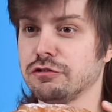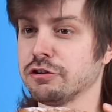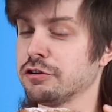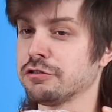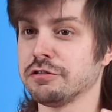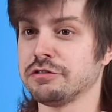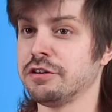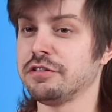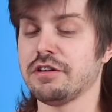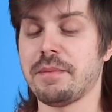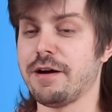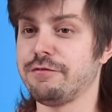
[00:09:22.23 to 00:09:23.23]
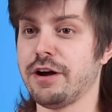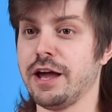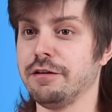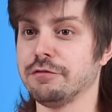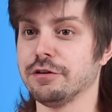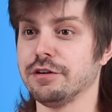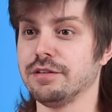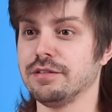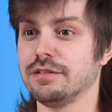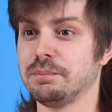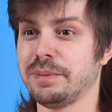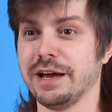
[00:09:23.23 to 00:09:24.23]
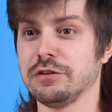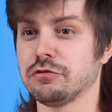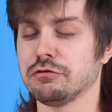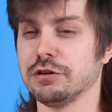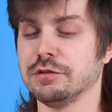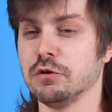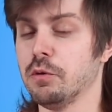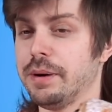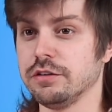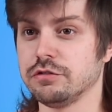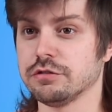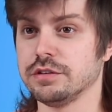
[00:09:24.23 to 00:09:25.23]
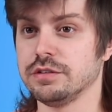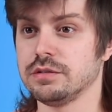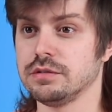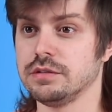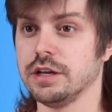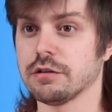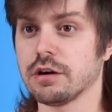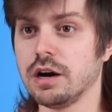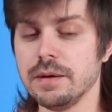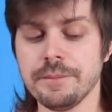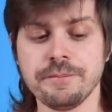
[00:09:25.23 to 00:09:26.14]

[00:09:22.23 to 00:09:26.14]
Chocolate croissants are my favorite pastry of all pastries there are.